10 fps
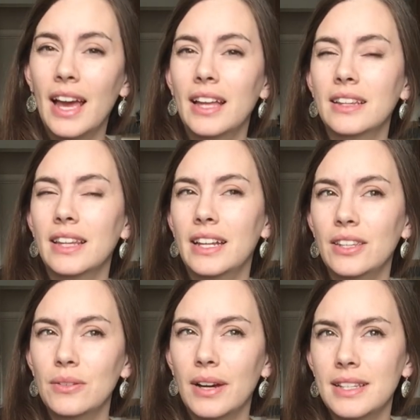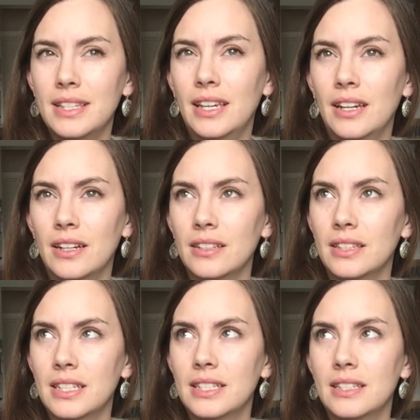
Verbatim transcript: and letting you guys hear the,